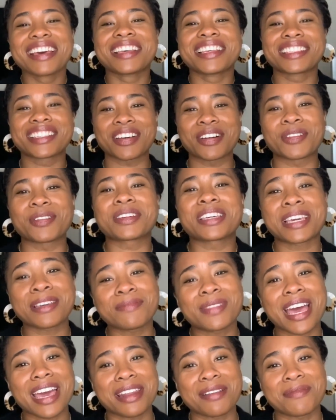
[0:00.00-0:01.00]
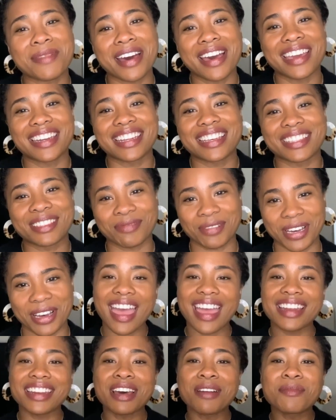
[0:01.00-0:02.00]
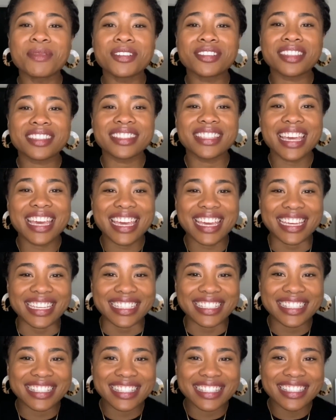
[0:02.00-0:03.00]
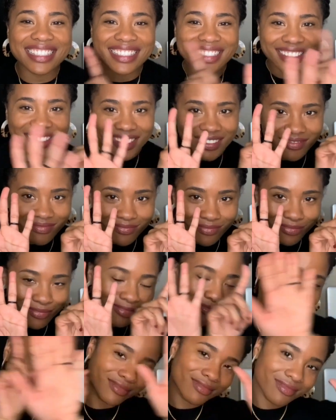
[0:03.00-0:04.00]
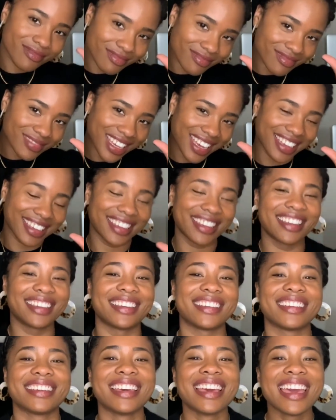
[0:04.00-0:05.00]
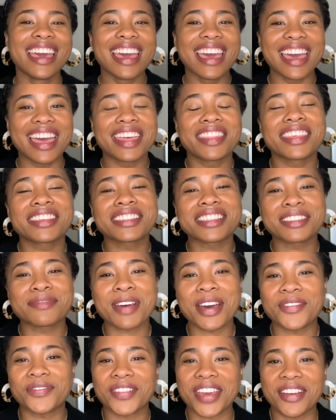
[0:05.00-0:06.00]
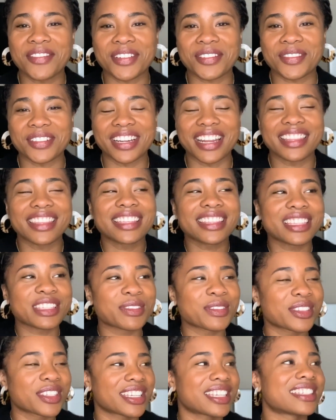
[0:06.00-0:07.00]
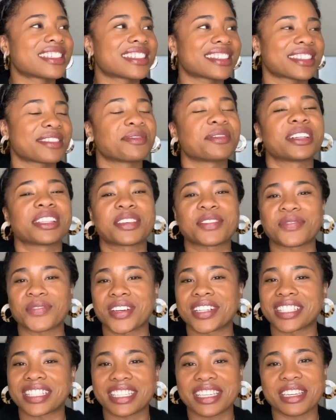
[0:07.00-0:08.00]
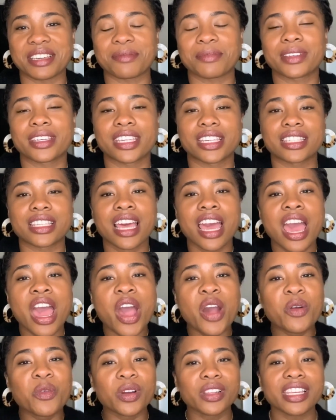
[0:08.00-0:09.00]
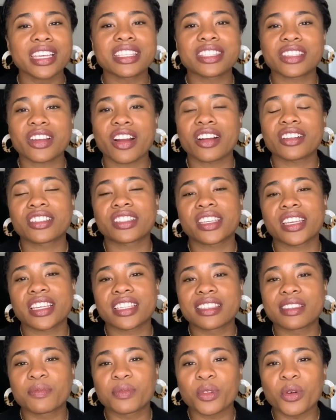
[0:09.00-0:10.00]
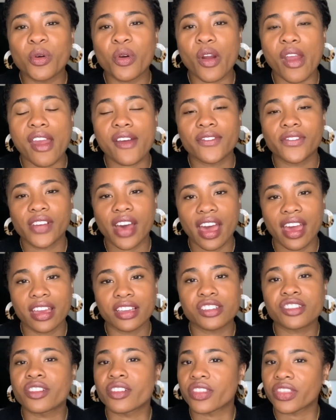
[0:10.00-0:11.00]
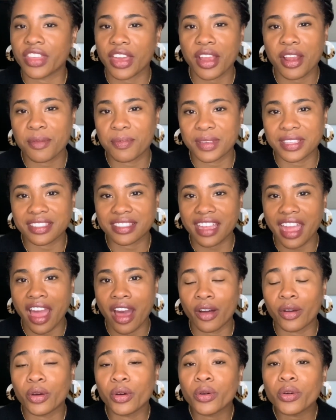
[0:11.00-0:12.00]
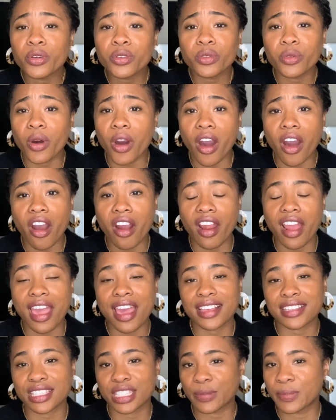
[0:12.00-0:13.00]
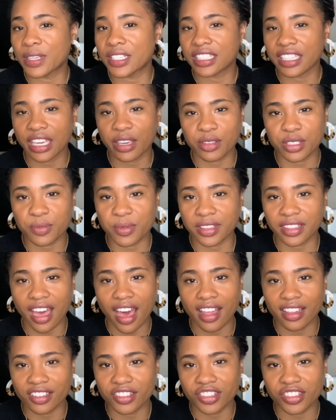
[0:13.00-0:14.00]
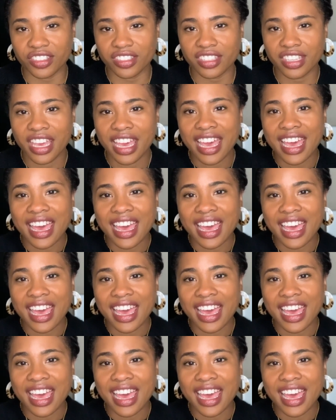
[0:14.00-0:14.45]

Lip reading: So keep that in mind as well. And number 6, and this is my favorite one. I think this one is just a really fun tip, is really start to explore and find your therapy style, who you are as a speech language pathologist.